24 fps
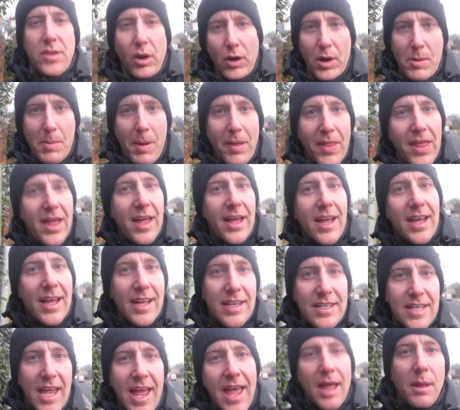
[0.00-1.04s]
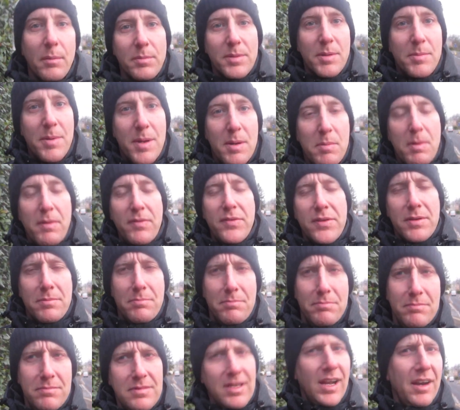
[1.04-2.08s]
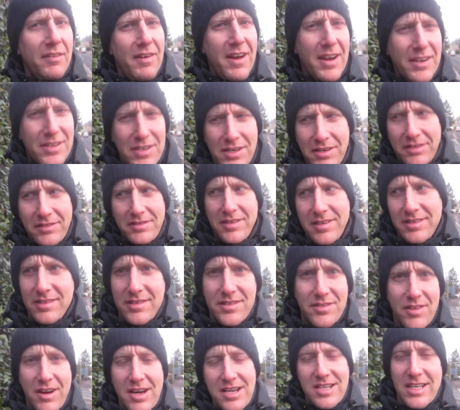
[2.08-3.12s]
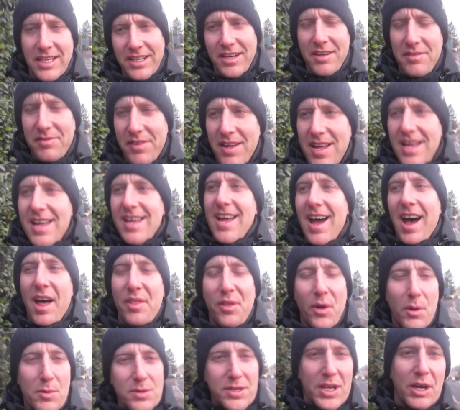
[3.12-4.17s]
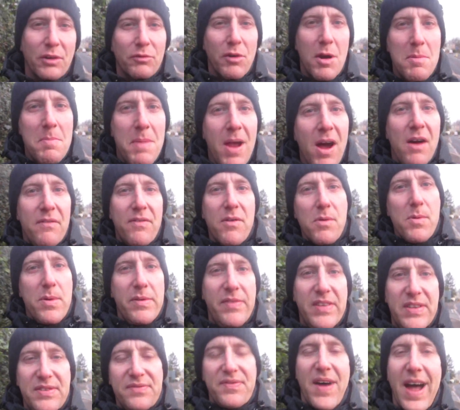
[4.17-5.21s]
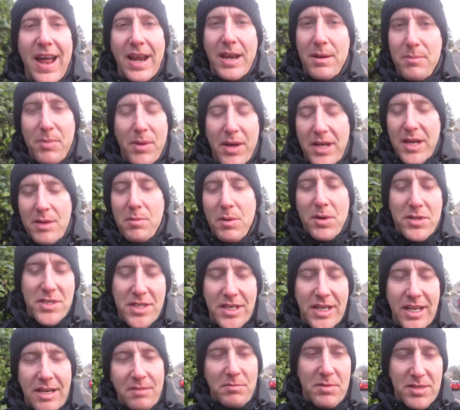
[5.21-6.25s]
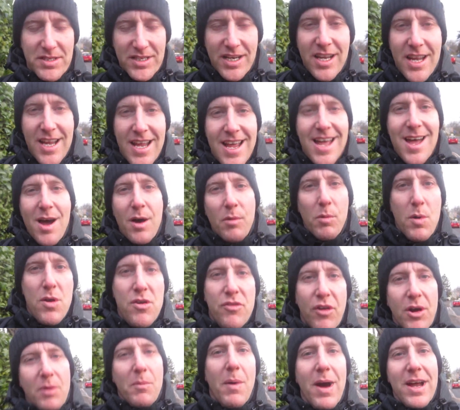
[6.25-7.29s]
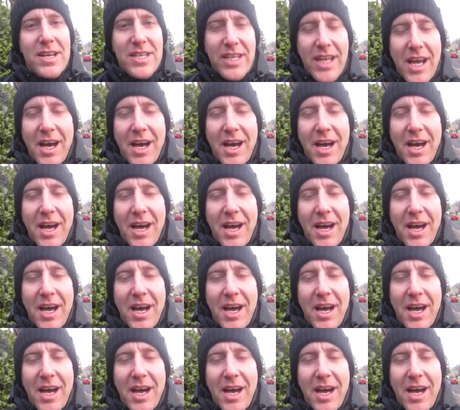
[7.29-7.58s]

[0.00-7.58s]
Sorry about that, had to help somebody with some directions, strangely enough. I thought he was going to run me over with his van, but he wasn't. He was wondering where to